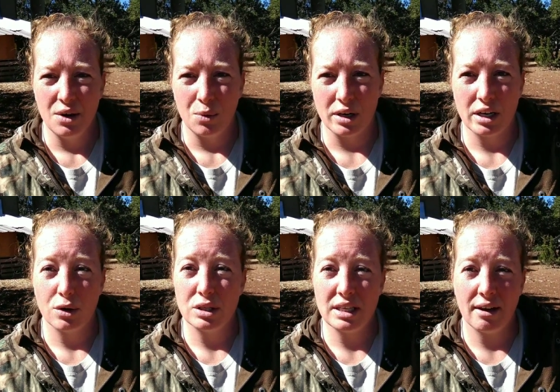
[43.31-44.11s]
we're going to
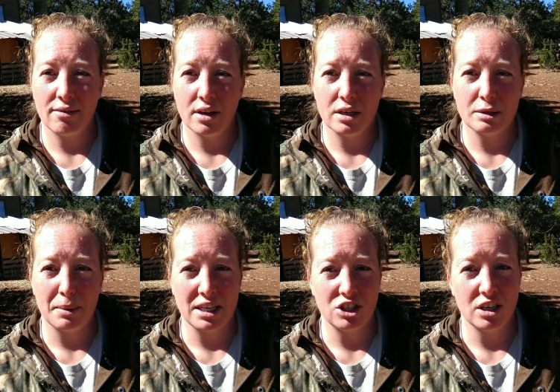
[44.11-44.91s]
go see if there's
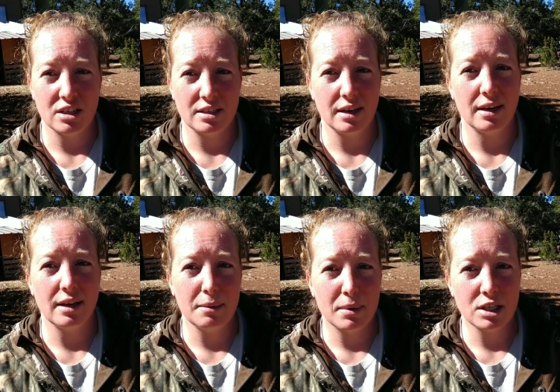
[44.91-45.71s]
by chance
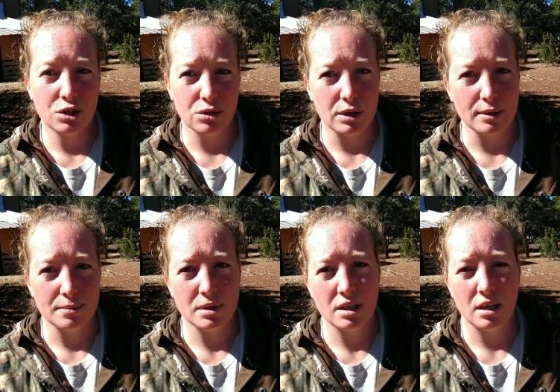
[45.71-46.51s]
any
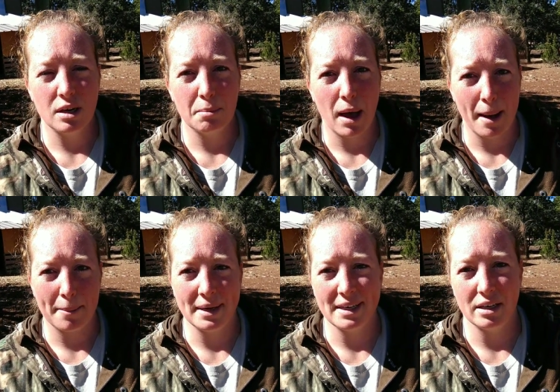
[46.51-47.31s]
mushrooms
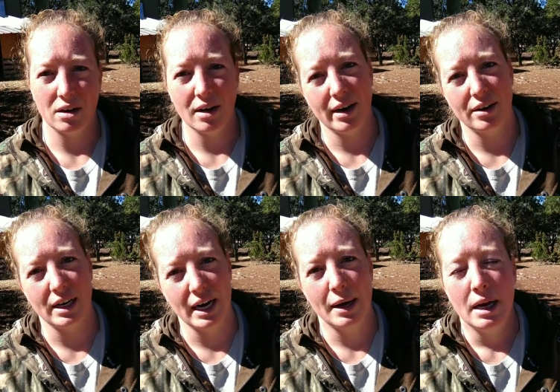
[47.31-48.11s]
popping in our
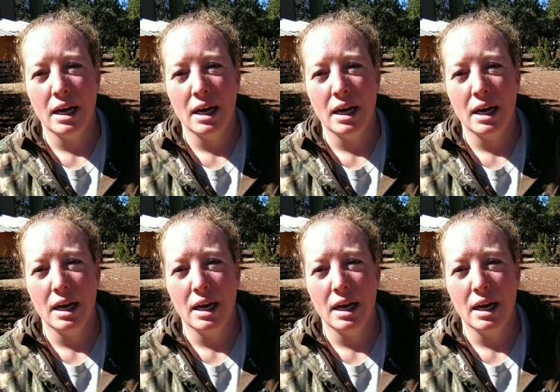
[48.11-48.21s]
area.